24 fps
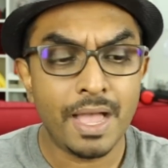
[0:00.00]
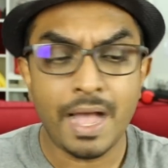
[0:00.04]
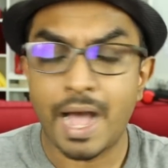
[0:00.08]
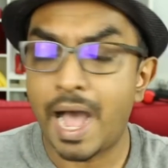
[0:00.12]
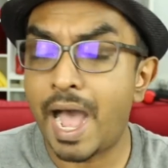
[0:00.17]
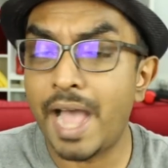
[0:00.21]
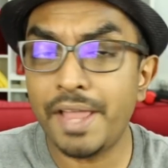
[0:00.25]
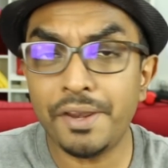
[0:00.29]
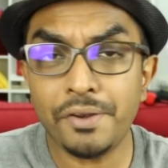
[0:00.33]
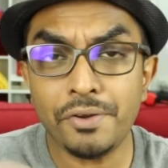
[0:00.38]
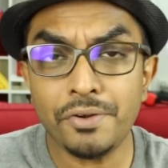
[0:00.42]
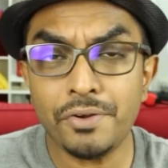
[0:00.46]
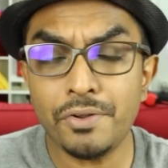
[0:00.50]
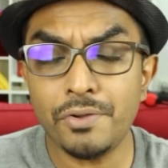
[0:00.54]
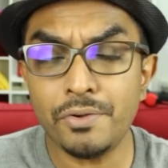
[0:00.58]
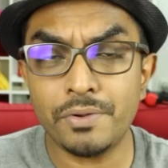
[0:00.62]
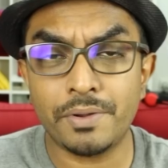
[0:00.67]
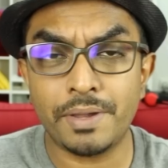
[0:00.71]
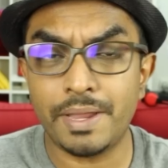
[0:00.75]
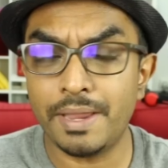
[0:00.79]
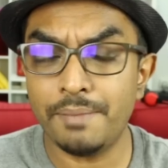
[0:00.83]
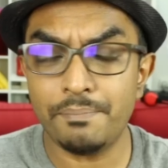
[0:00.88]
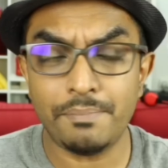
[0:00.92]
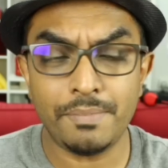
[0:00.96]
I don't know.
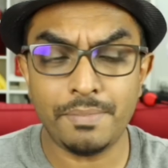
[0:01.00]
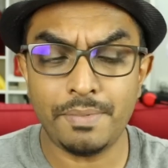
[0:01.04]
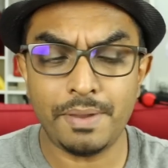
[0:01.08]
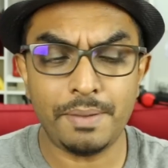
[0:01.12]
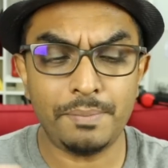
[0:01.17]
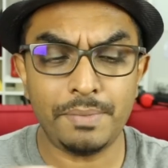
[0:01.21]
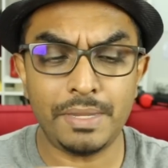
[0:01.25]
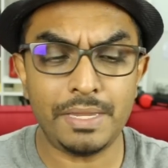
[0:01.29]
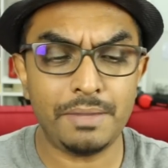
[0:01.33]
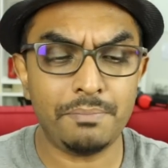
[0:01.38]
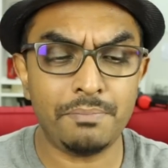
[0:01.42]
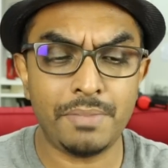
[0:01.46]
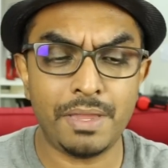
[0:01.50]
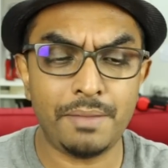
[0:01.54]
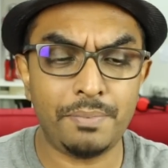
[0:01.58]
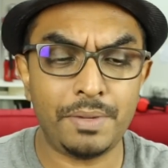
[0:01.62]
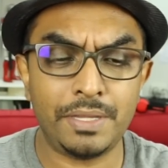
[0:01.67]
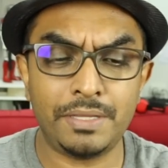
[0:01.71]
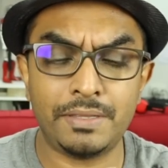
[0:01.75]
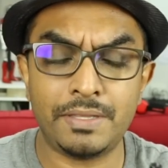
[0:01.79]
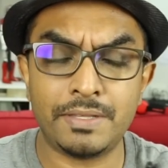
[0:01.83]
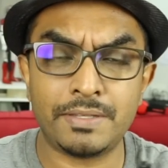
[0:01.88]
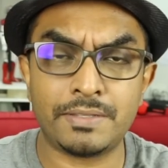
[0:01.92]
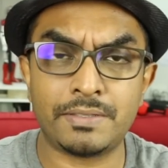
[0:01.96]

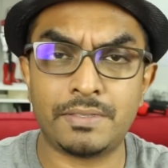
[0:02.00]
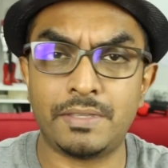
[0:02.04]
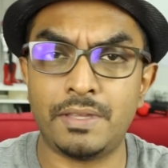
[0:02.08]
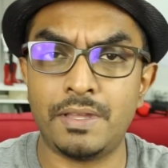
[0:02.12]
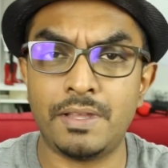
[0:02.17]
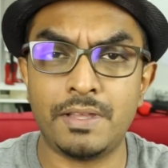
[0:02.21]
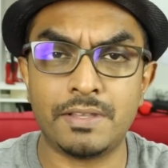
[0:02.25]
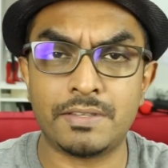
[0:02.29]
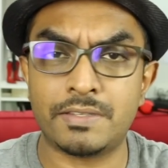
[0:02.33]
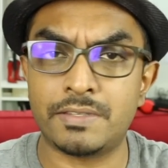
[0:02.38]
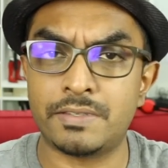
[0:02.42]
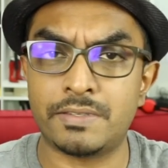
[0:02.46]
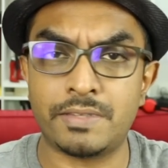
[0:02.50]
Maybe this thing is